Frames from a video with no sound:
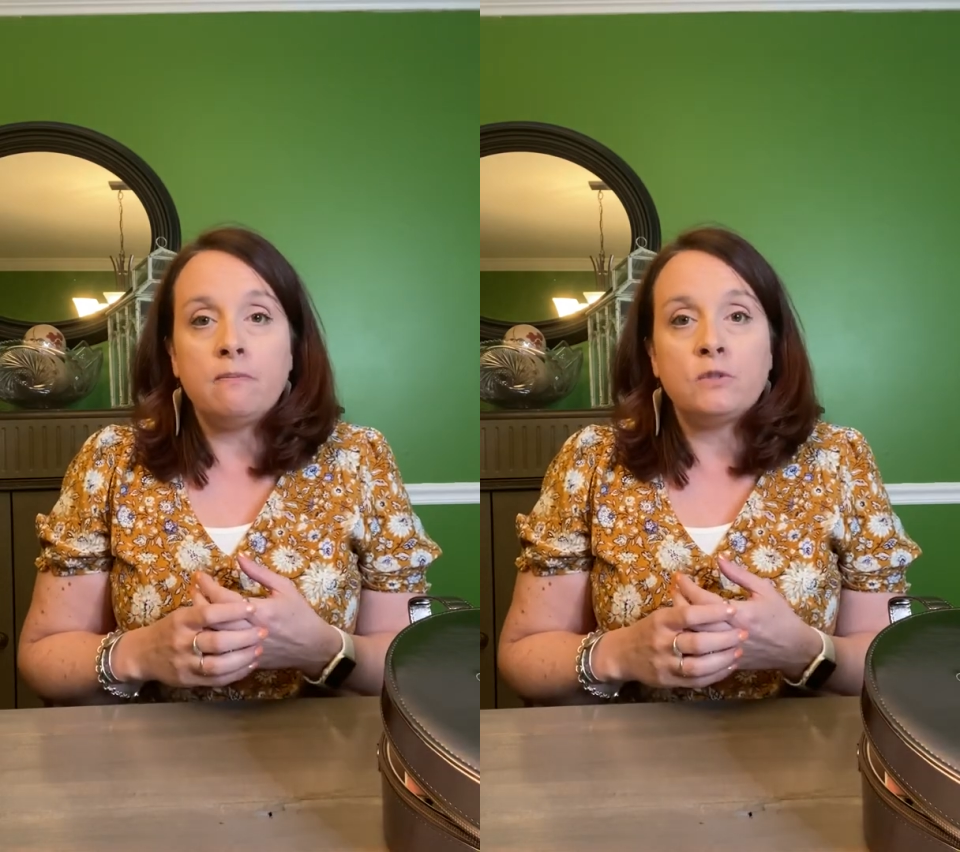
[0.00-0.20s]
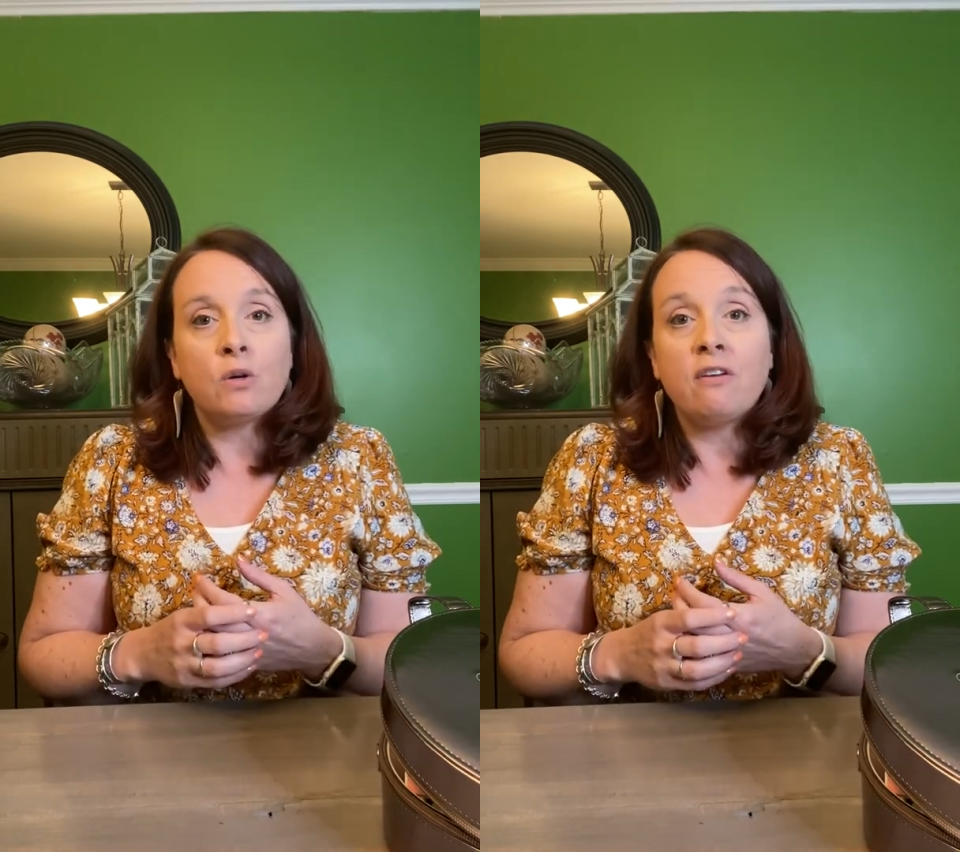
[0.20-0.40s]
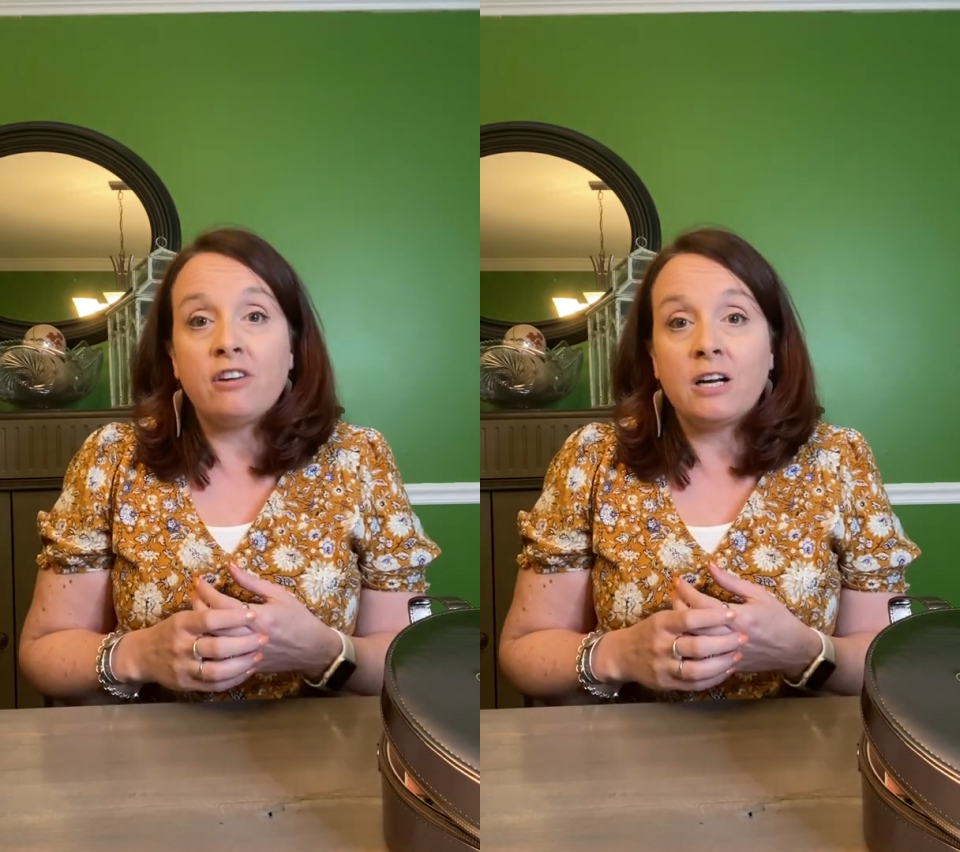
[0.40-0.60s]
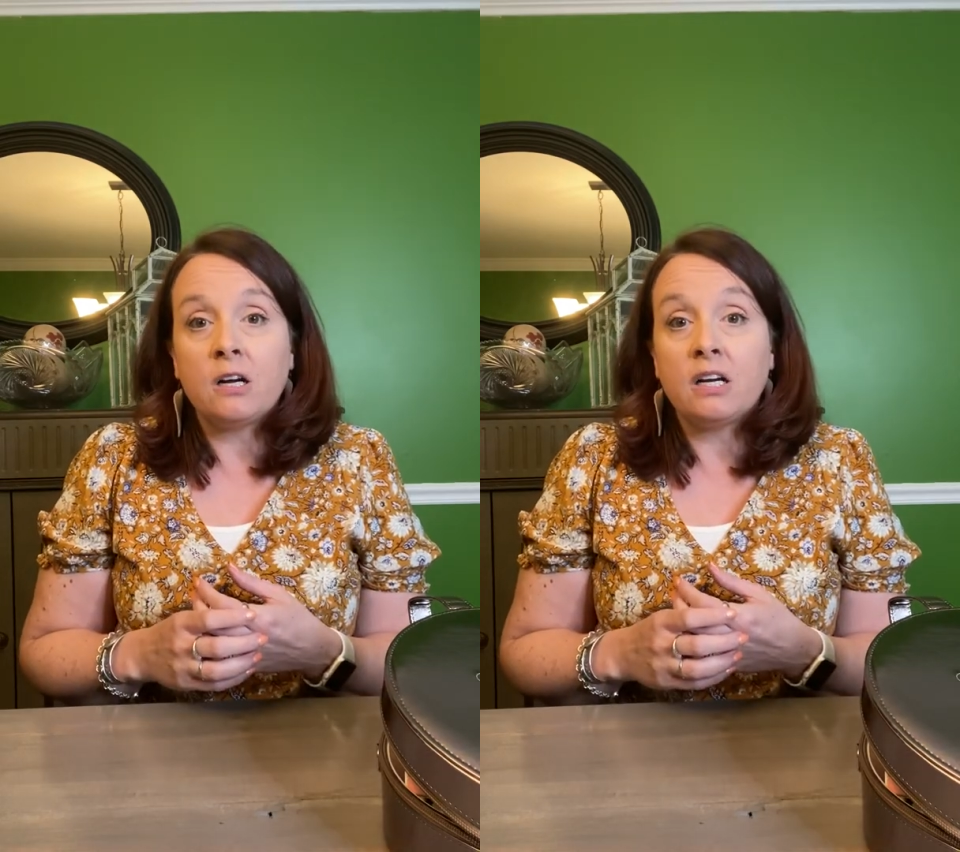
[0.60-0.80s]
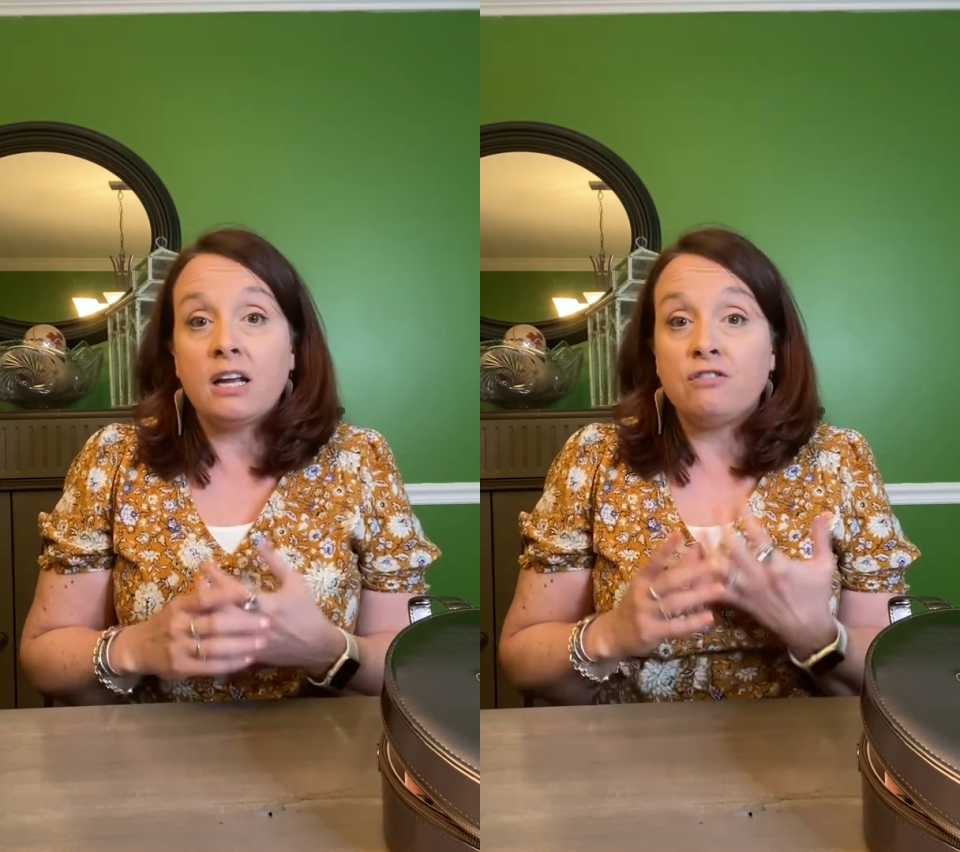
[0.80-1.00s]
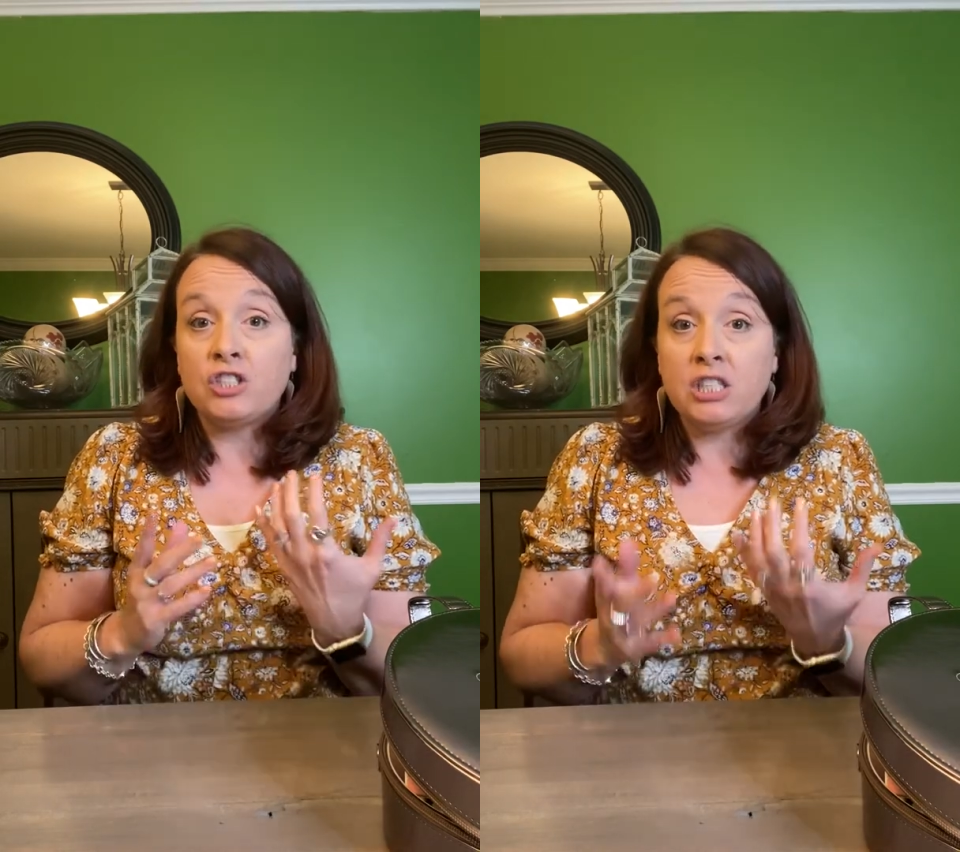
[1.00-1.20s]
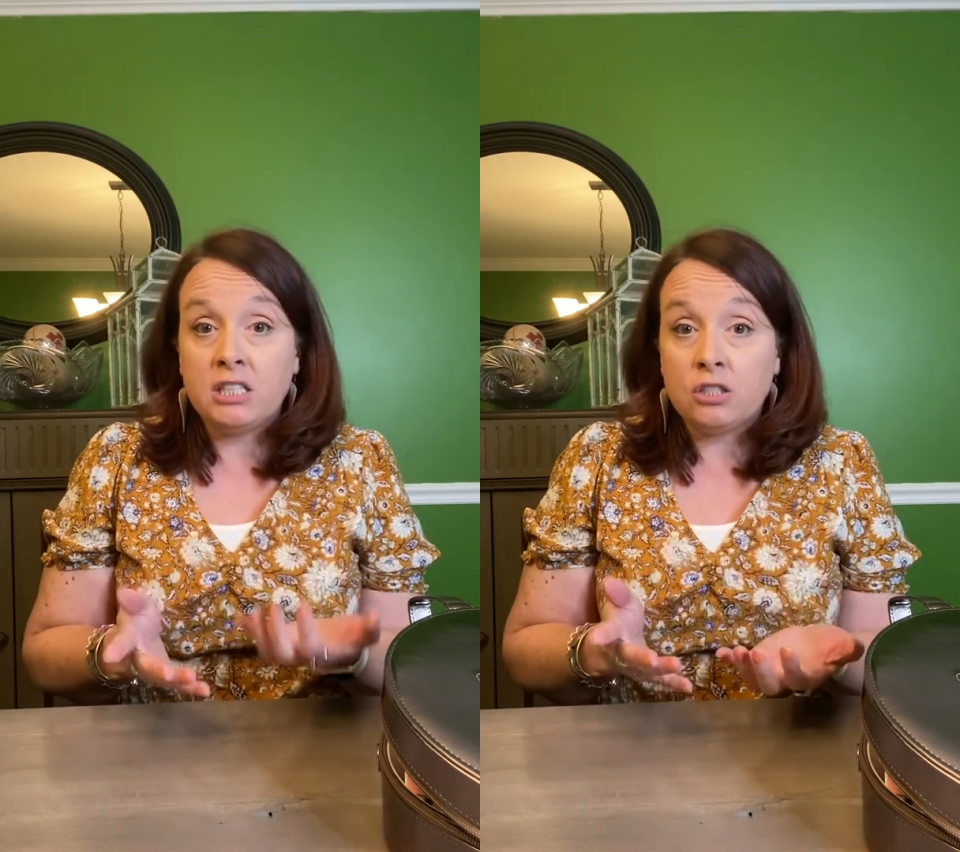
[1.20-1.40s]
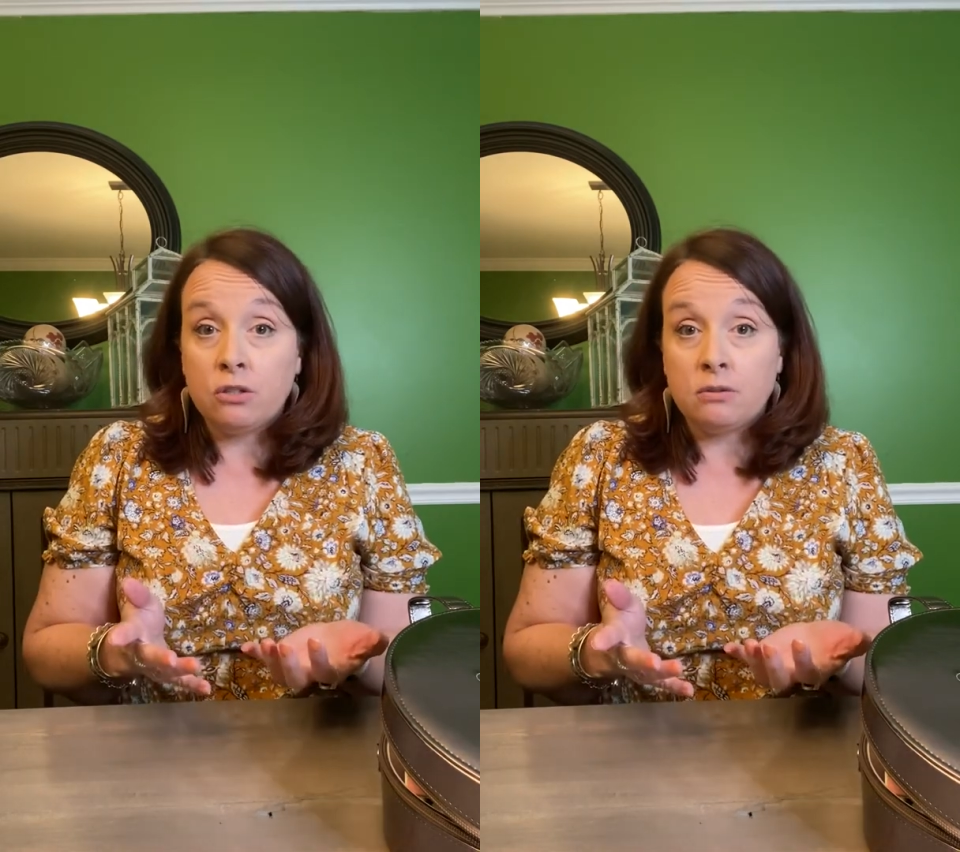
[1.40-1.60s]
So I figured if
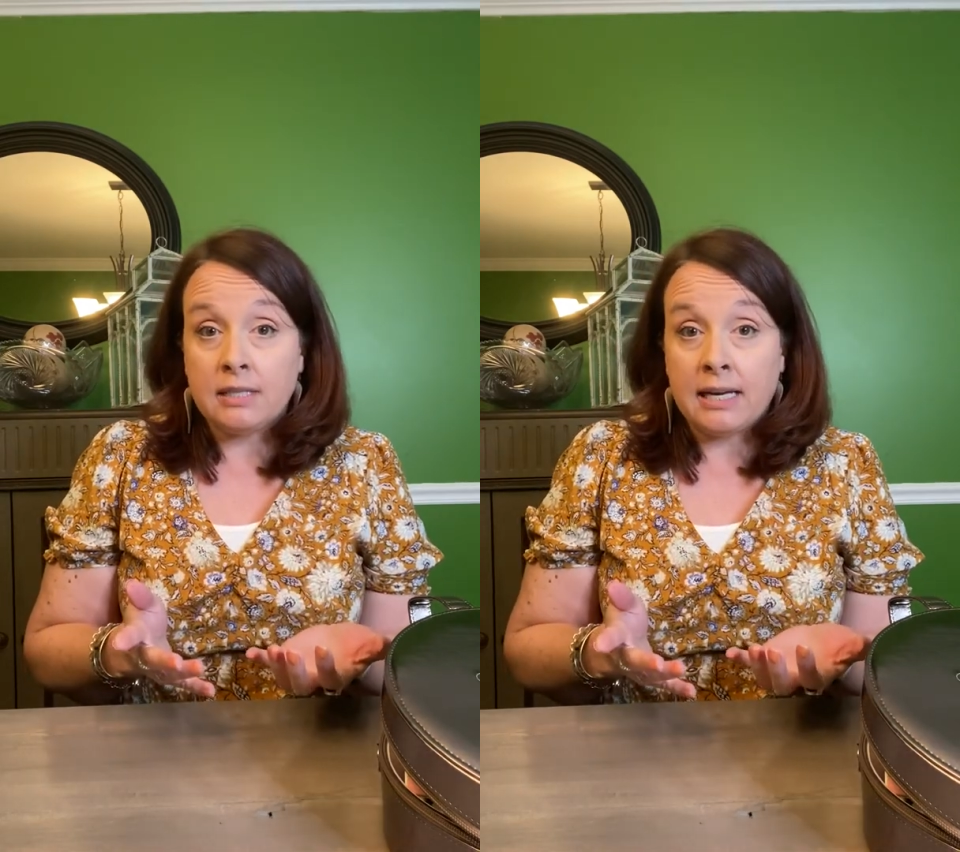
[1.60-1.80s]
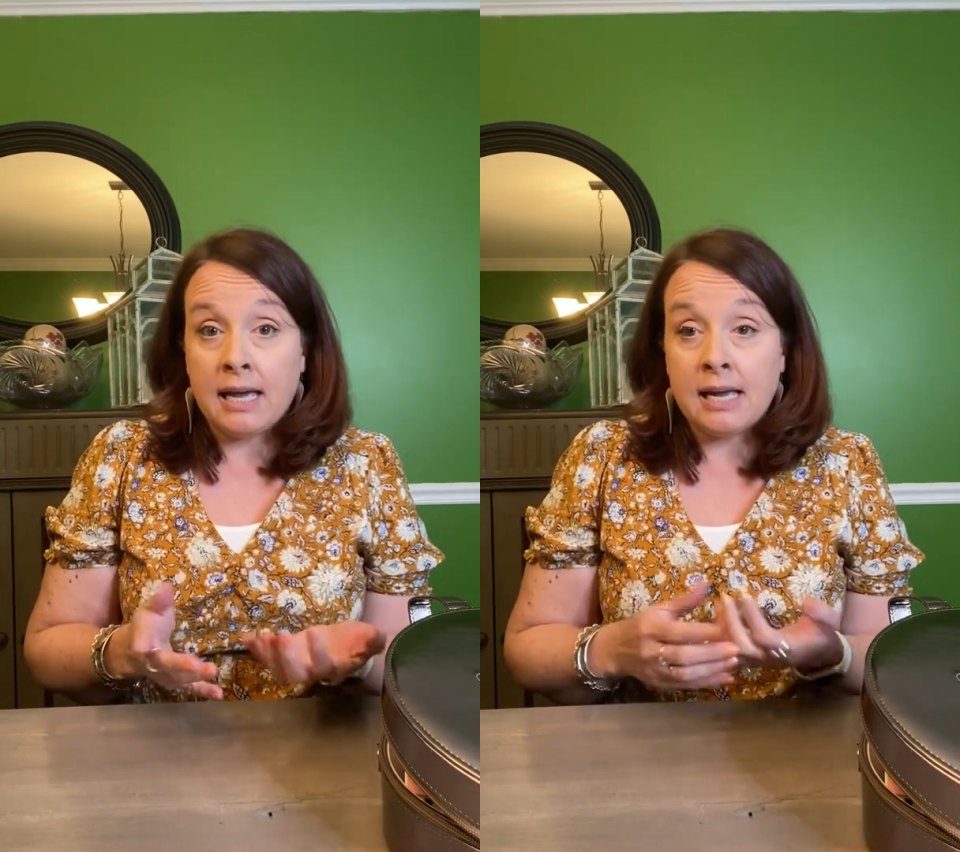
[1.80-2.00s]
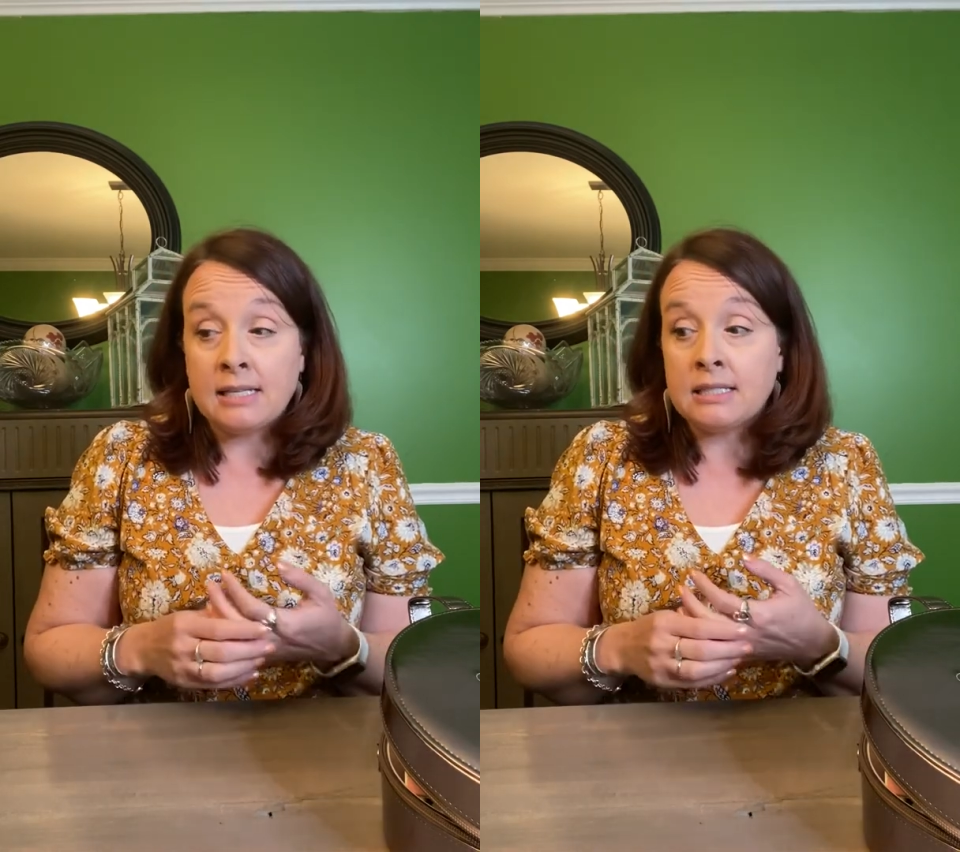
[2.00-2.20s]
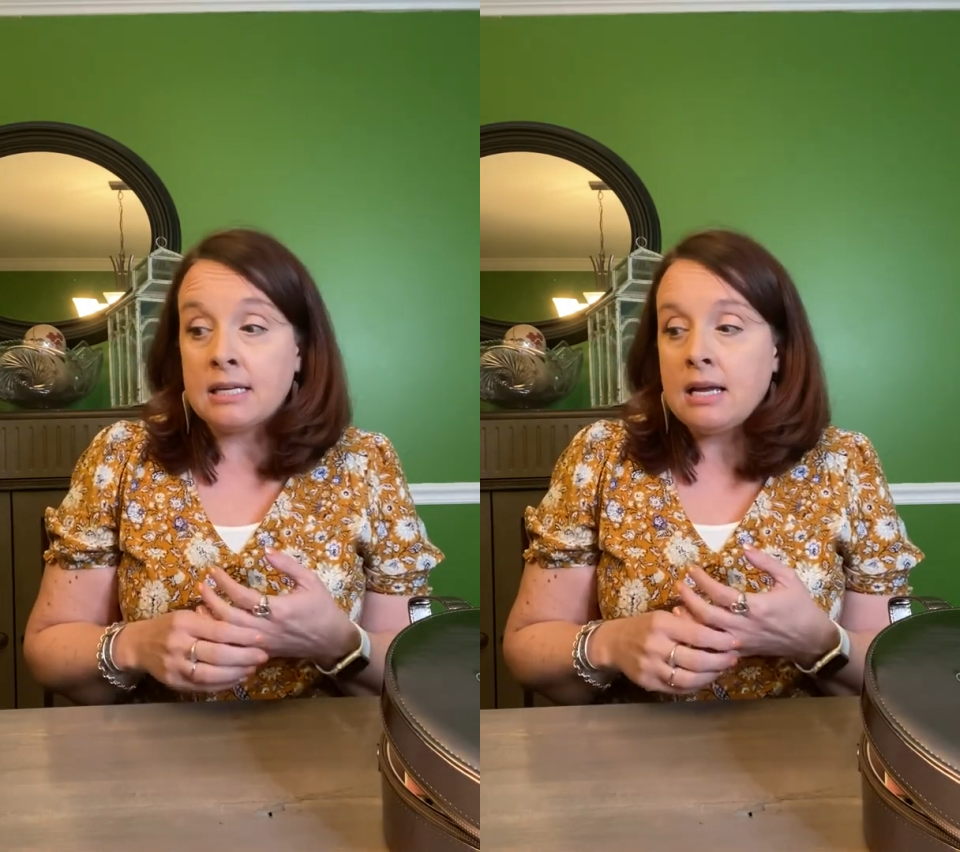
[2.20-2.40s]
she's using it,